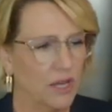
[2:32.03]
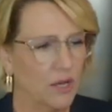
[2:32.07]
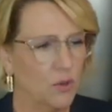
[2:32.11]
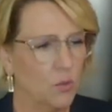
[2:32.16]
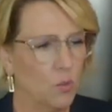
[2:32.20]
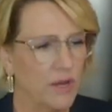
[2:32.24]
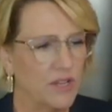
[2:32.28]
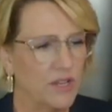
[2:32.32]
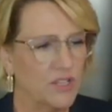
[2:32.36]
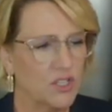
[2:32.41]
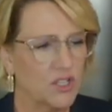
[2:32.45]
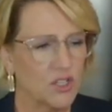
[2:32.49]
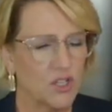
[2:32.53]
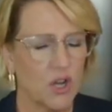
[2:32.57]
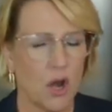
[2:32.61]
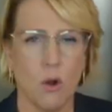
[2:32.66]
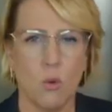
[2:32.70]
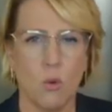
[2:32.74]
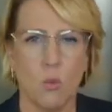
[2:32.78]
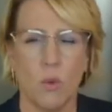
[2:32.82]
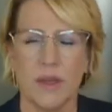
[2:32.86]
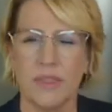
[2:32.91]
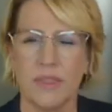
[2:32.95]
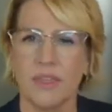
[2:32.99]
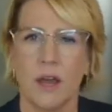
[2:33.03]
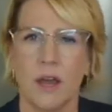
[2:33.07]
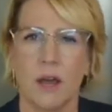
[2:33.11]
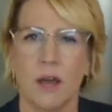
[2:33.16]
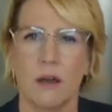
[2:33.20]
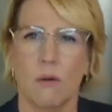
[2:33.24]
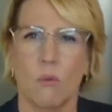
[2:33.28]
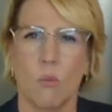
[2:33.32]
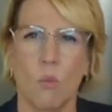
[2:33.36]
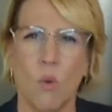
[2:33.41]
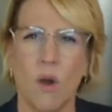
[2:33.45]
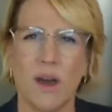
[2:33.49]
Can we start with
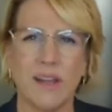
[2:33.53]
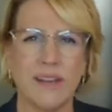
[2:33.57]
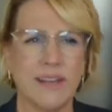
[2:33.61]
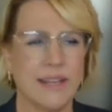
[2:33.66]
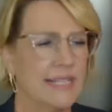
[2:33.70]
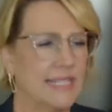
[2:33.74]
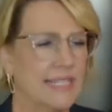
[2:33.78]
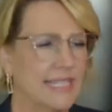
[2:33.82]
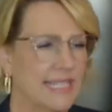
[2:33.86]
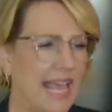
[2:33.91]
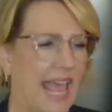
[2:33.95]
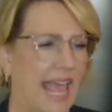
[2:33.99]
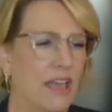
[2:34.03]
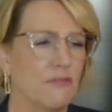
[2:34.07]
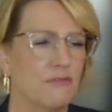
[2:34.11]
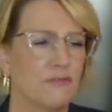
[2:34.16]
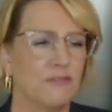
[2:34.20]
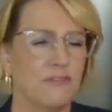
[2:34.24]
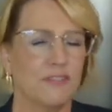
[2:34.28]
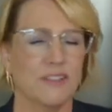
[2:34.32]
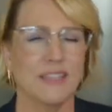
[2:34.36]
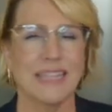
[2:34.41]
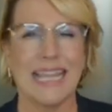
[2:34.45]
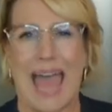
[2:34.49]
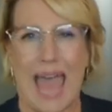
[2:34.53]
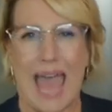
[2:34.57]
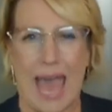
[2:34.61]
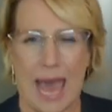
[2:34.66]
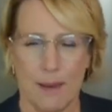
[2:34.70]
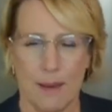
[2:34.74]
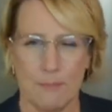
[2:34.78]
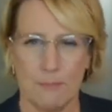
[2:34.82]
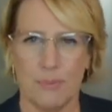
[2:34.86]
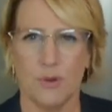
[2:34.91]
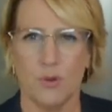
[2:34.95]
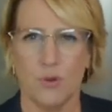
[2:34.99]
what is a
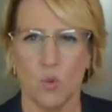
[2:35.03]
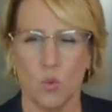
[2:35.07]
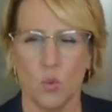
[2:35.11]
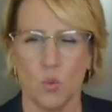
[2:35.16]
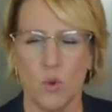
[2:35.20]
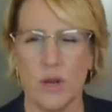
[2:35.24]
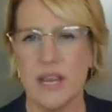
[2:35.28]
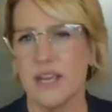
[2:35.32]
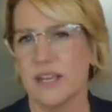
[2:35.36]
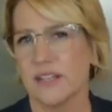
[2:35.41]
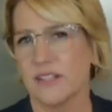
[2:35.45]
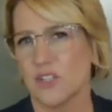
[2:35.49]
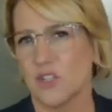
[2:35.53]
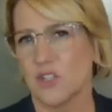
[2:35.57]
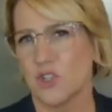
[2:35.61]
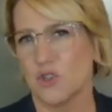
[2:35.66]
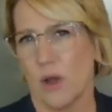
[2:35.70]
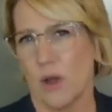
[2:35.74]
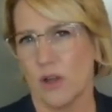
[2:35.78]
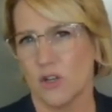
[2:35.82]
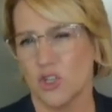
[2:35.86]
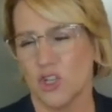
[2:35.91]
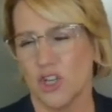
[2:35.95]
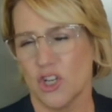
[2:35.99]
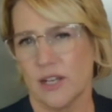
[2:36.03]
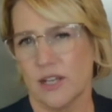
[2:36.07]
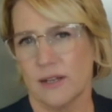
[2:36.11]
flap reconstruction?